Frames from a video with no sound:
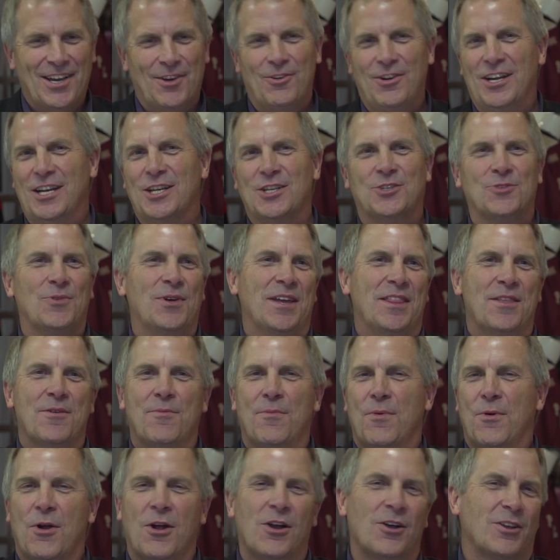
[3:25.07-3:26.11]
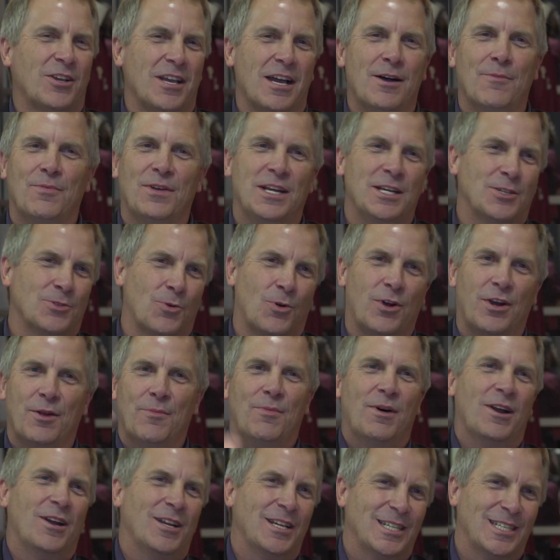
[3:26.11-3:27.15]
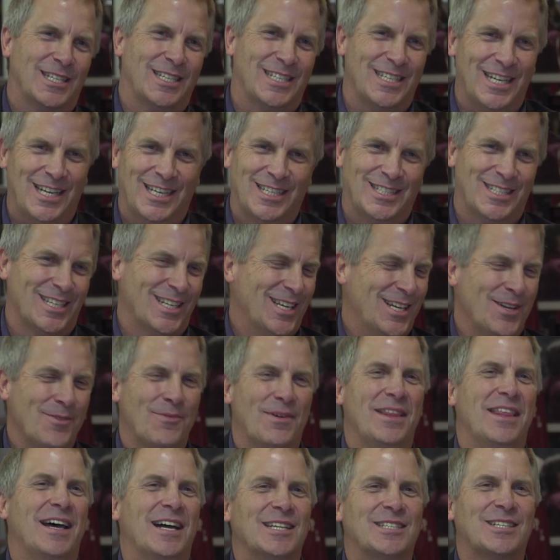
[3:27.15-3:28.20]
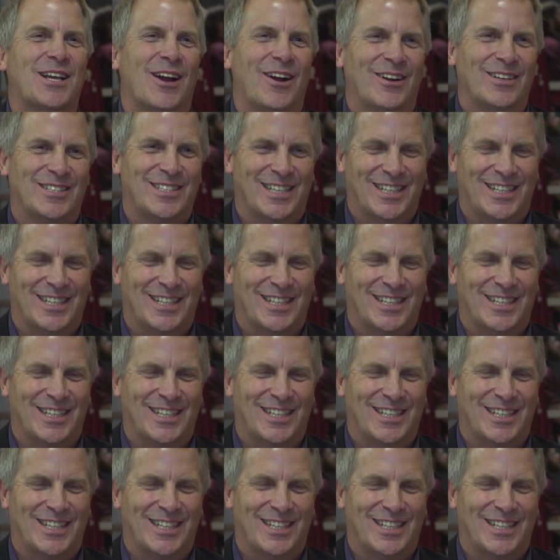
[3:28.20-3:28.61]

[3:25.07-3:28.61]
We just win the World Cup, he's worried about his assist, but that's cards.